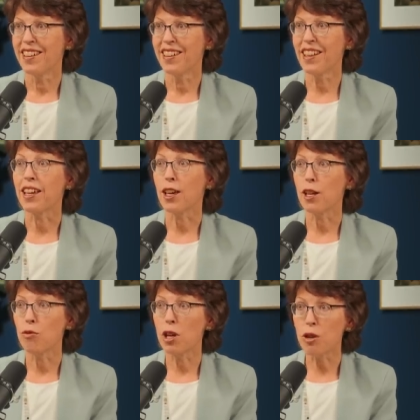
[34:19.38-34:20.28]
Right. Like
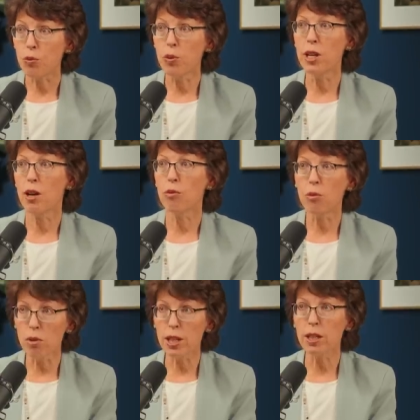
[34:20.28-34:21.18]
if if we are
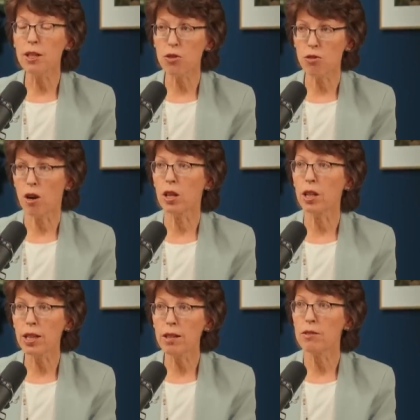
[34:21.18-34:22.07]
really
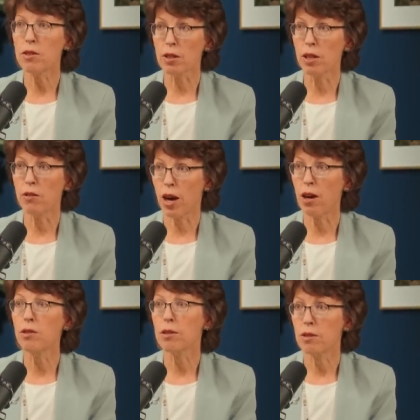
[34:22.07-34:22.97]
struggling to live
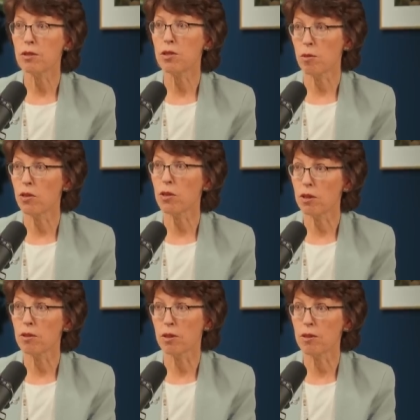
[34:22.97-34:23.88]
out some of
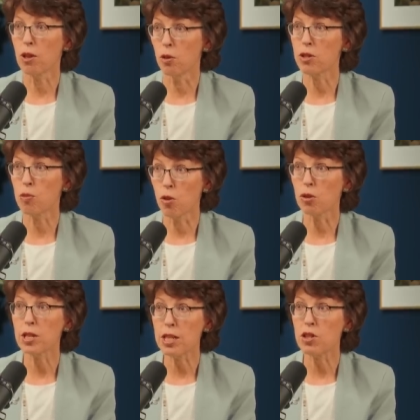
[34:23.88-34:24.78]
the the Lord's
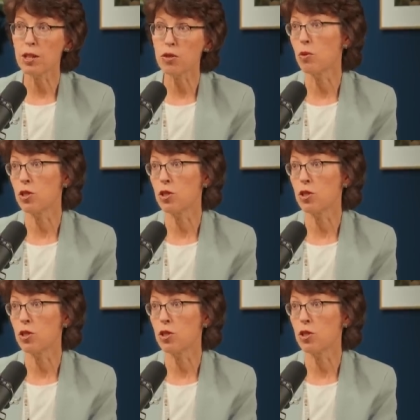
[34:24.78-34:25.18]
moral teachings,